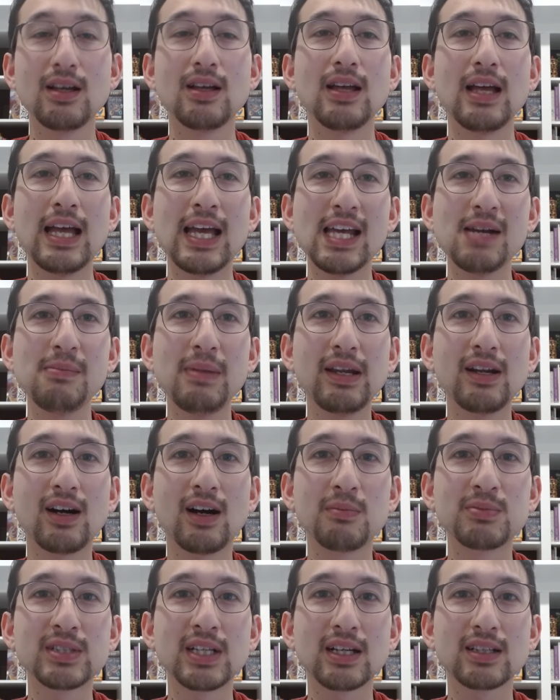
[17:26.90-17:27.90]
Animate
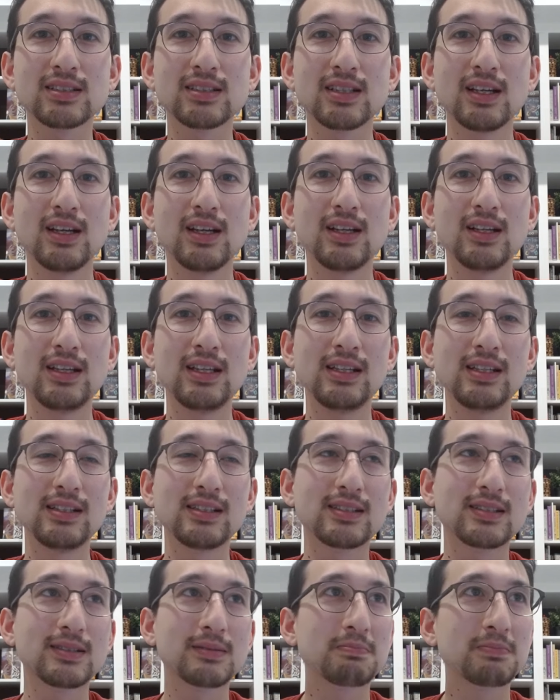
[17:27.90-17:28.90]
Objects
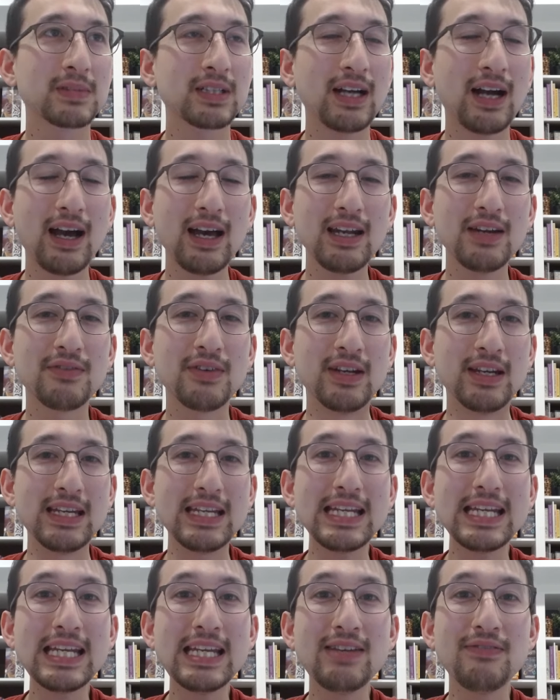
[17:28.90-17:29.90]
is kind of an
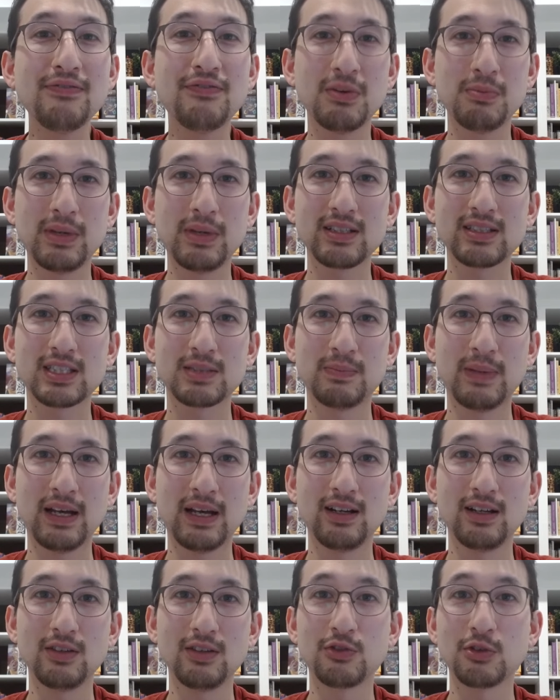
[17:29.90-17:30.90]
infamous
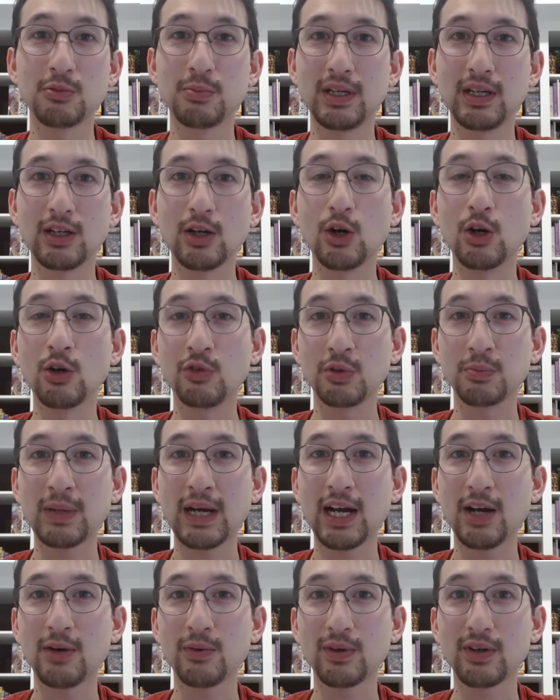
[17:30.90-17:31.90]
spell for being
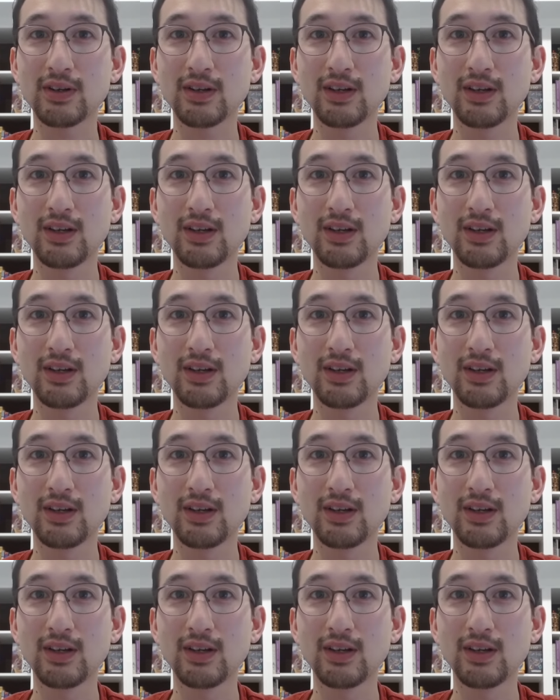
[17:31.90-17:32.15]
overpowered.